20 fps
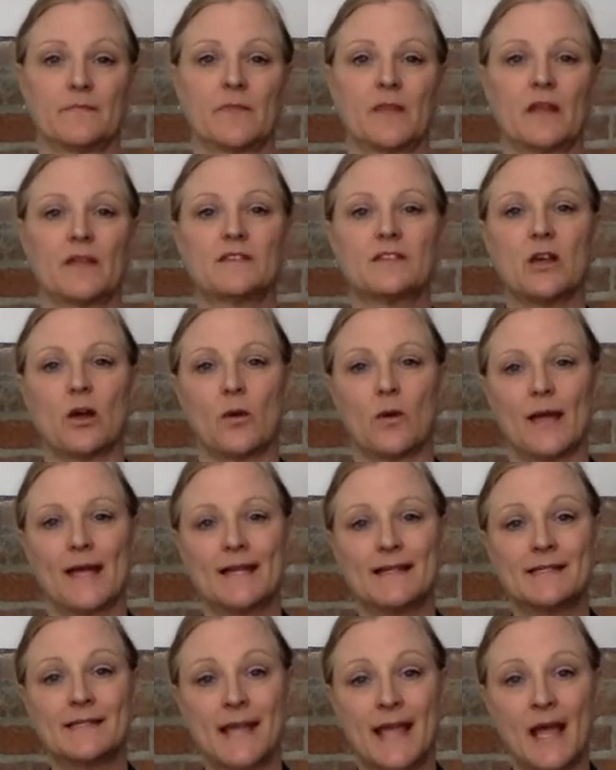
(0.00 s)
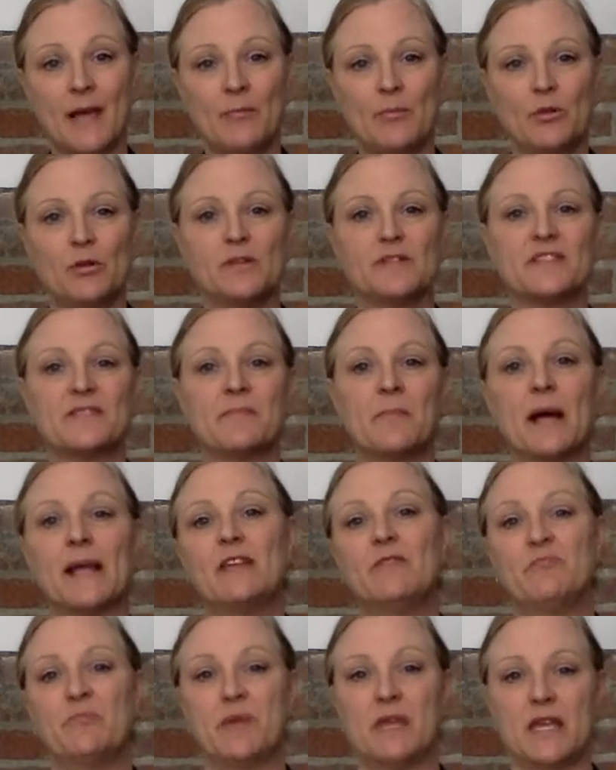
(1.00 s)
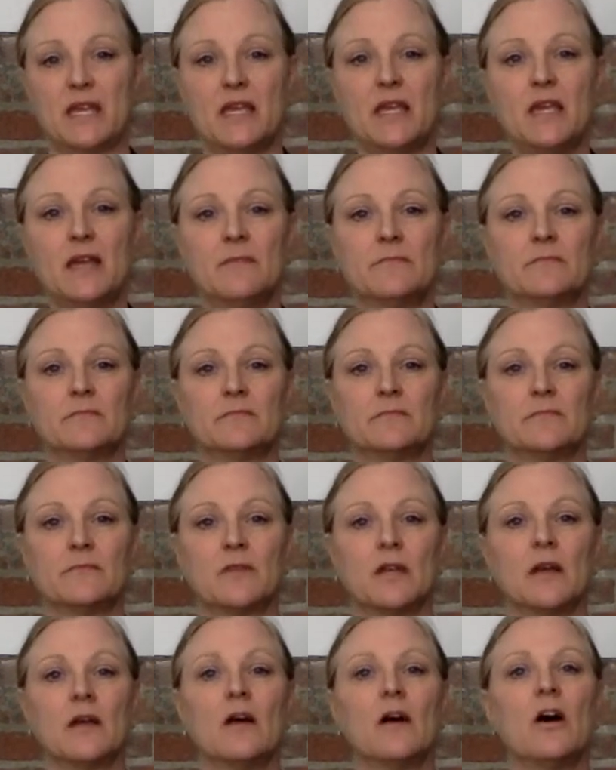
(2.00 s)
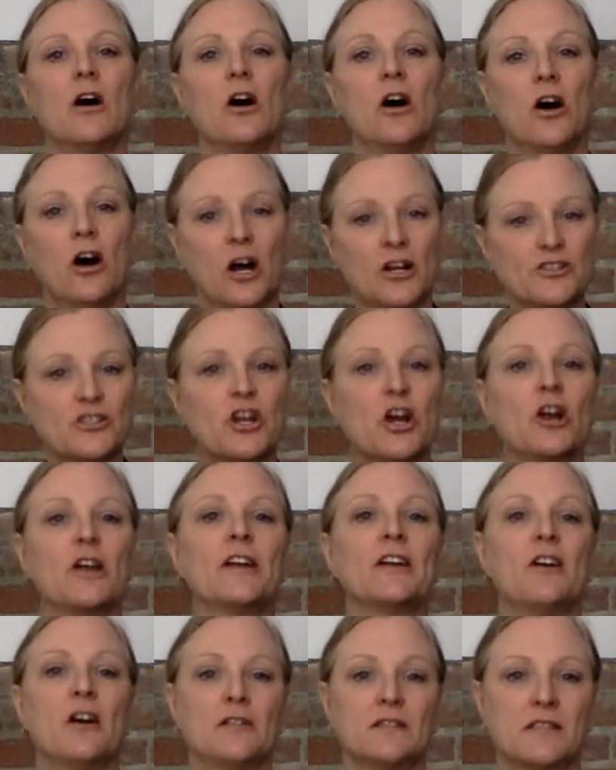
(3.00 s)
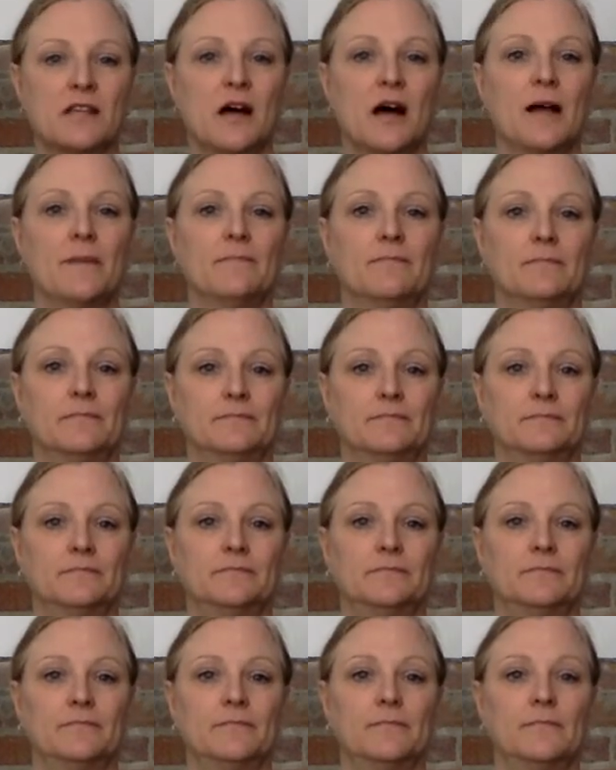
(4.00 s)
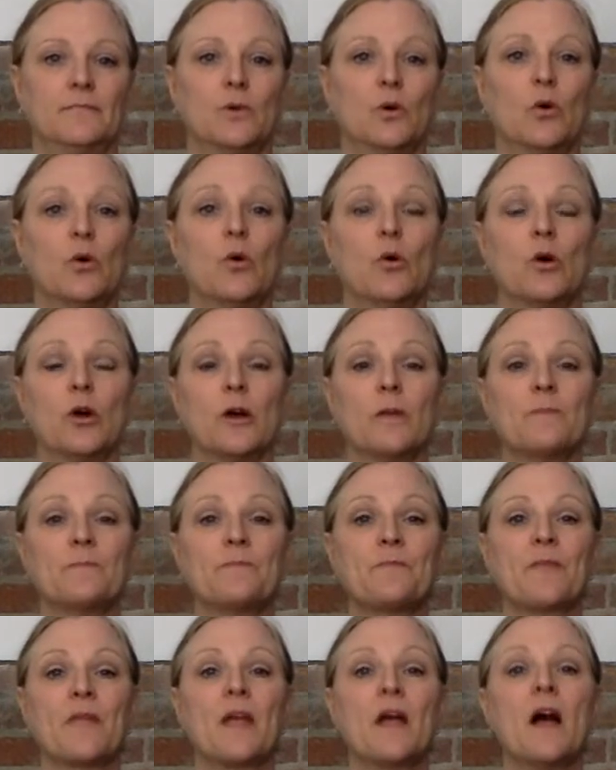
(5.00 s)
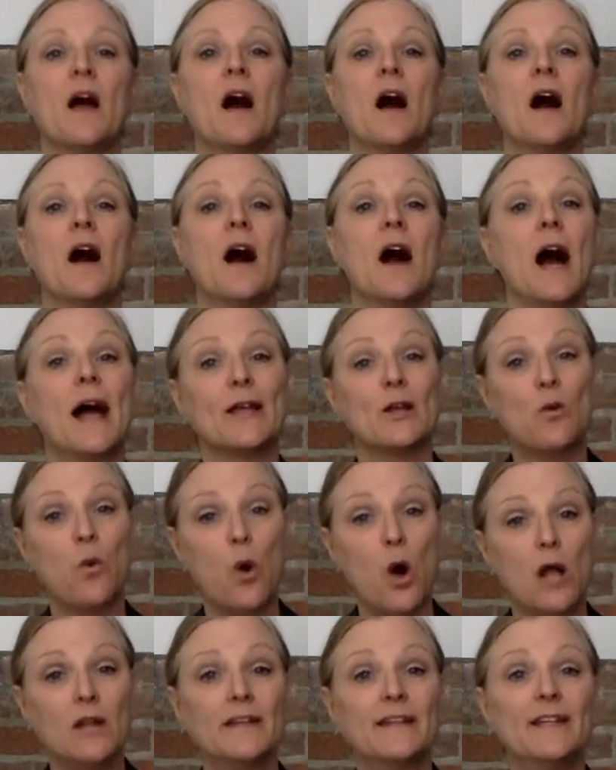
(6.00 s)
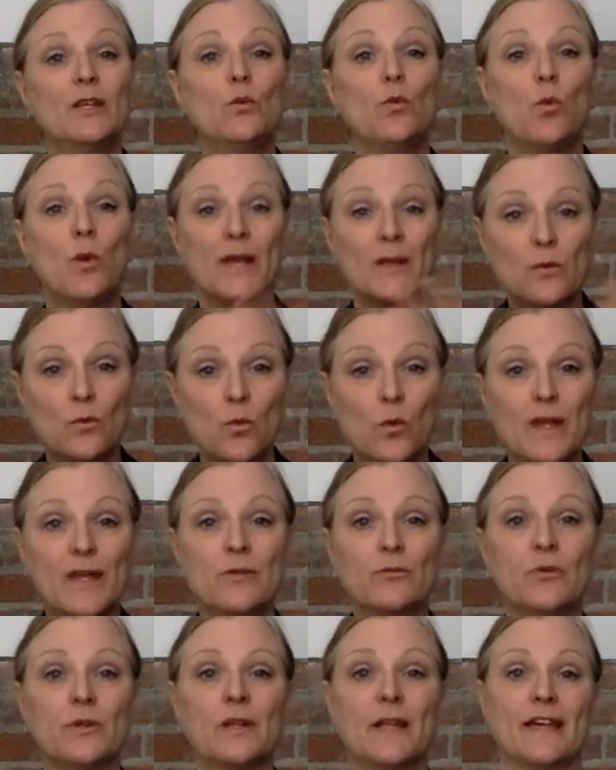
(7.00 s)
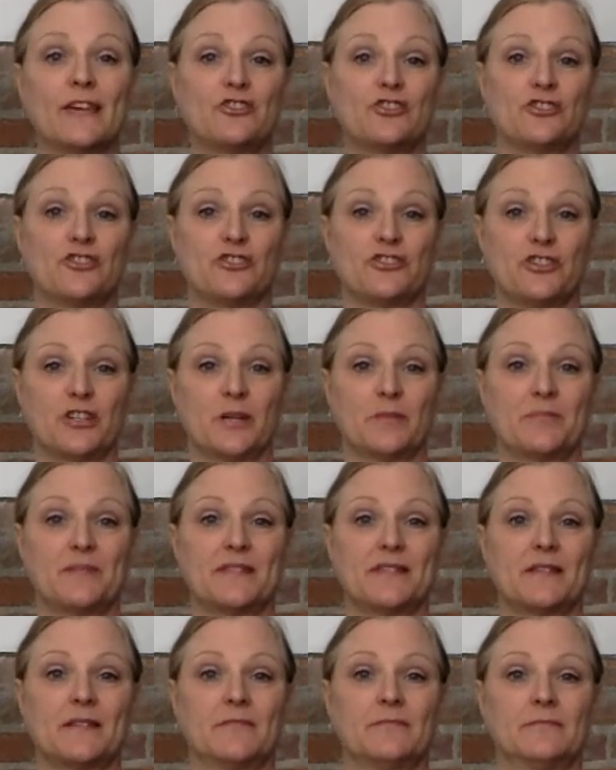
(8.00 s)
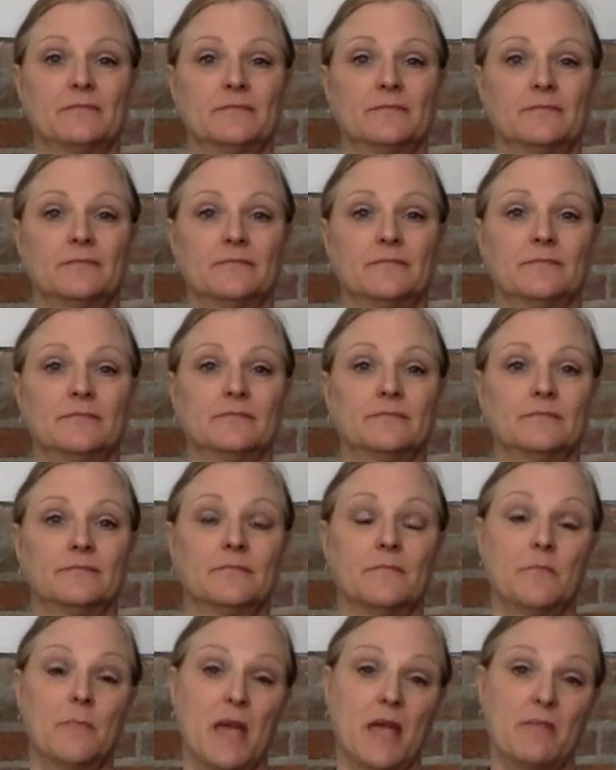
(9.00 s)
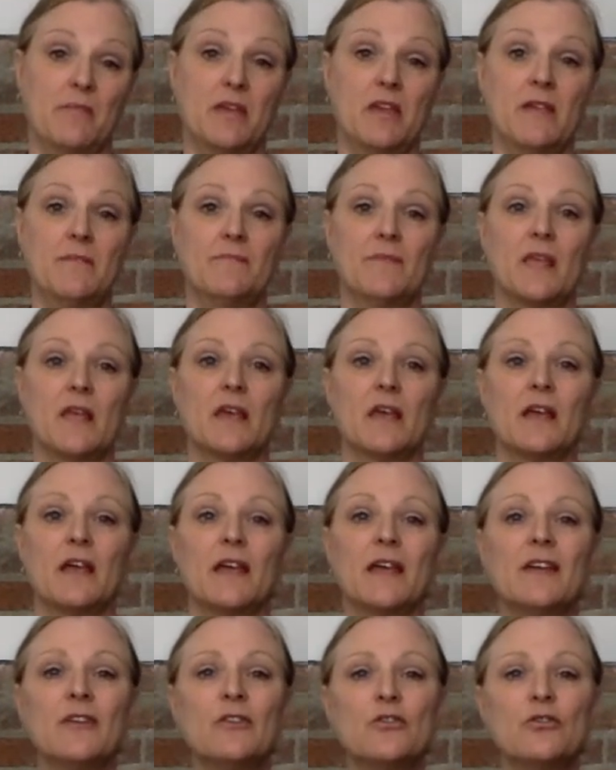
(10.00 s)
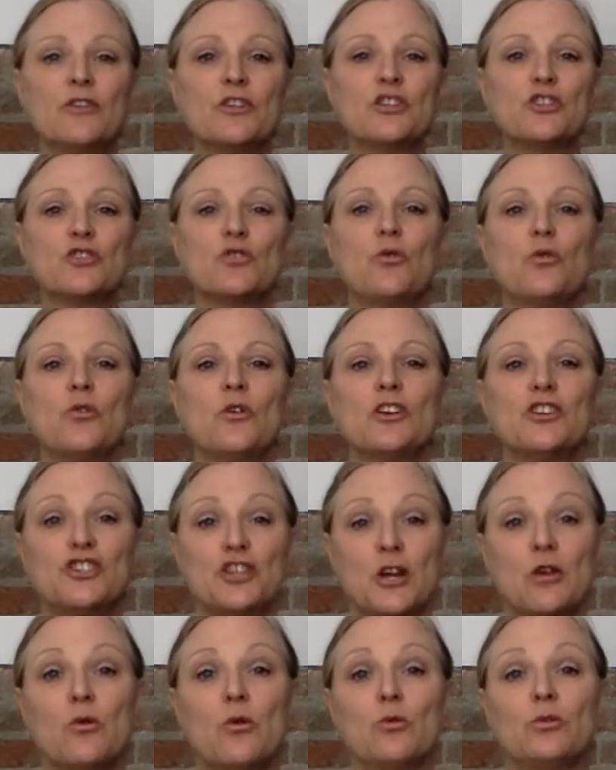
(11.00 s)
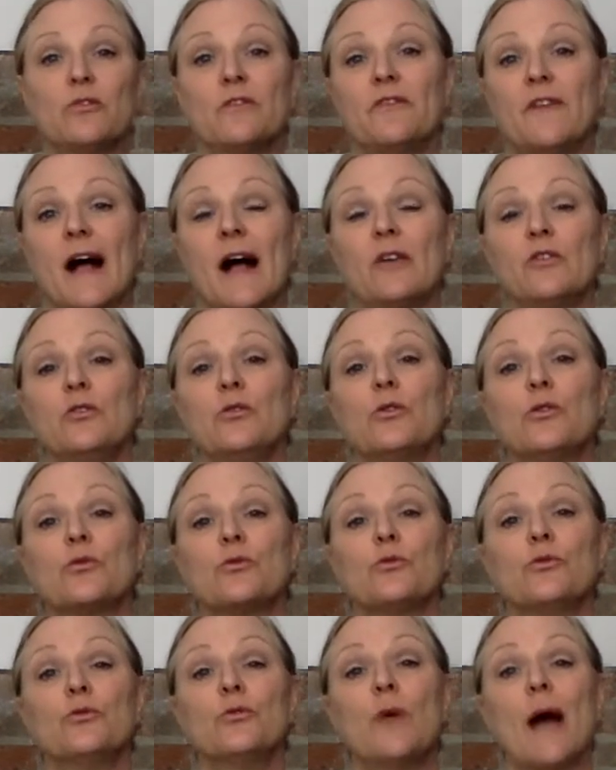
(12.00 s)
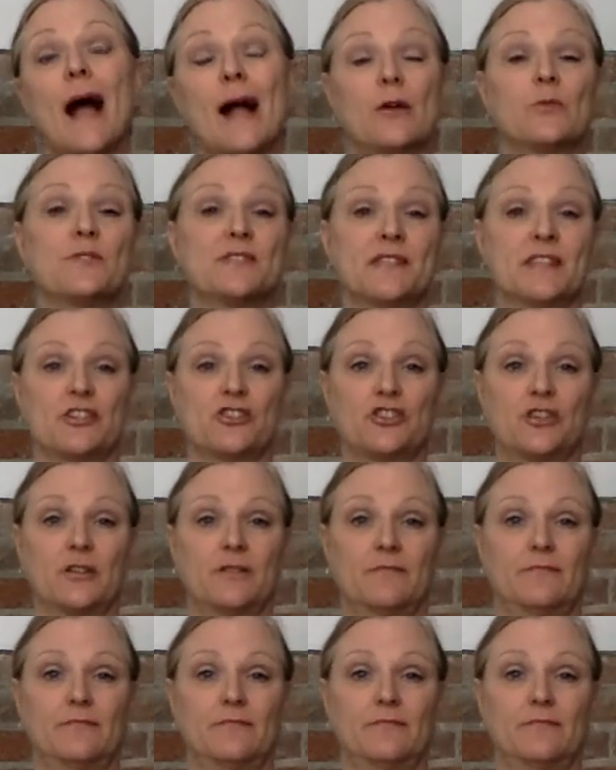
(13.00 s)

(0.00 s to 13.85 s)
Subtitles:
So, examples might be on target on time, or high quality win-win relationships. Maybe increase shareholder value through acquisition,